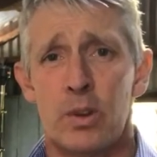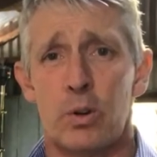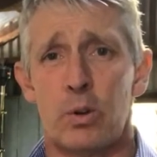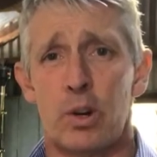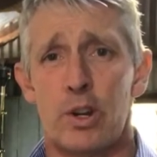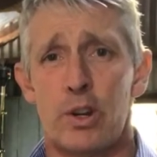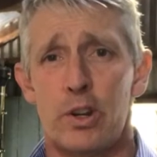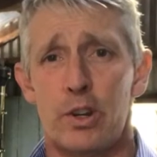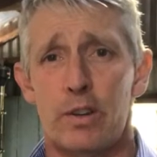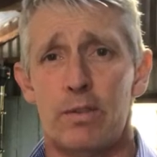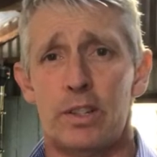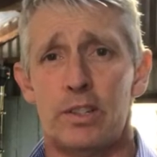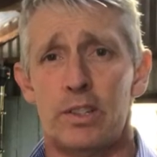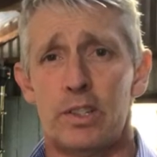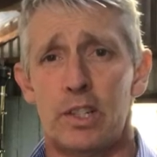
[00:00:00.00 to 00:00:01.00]
or a
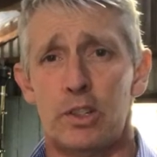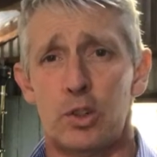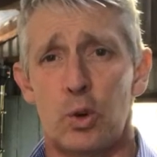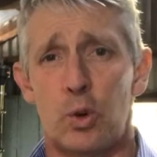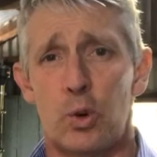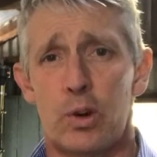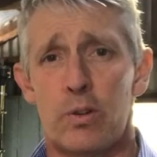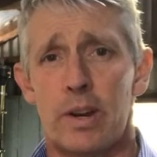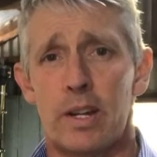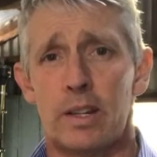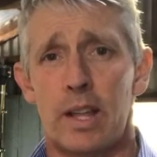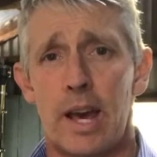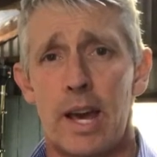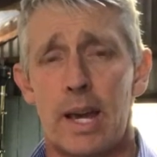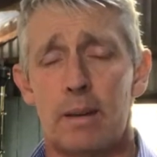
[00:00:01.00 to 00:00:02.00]
nervous disorder in
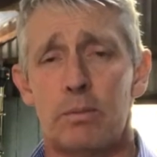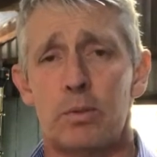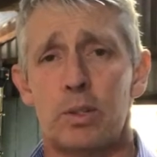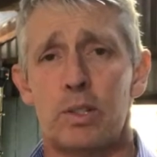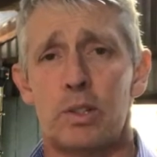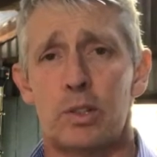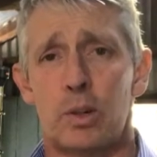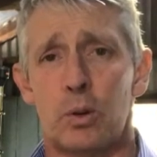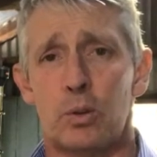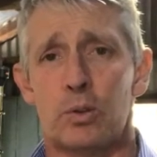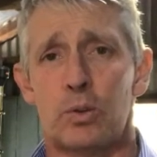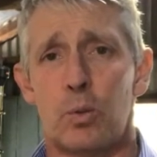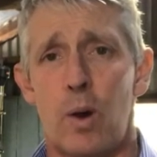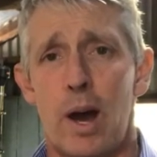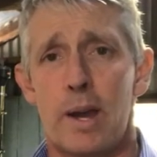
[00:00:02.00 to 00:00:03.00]
lambs, which is called
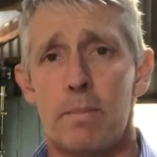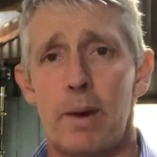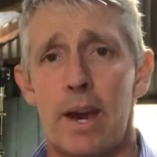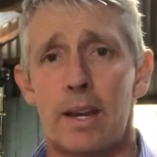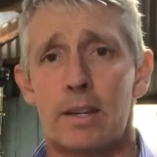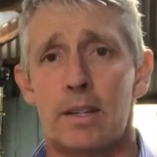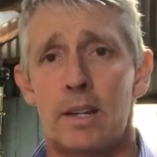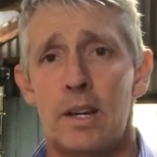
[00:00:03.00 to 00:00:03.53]
swayback,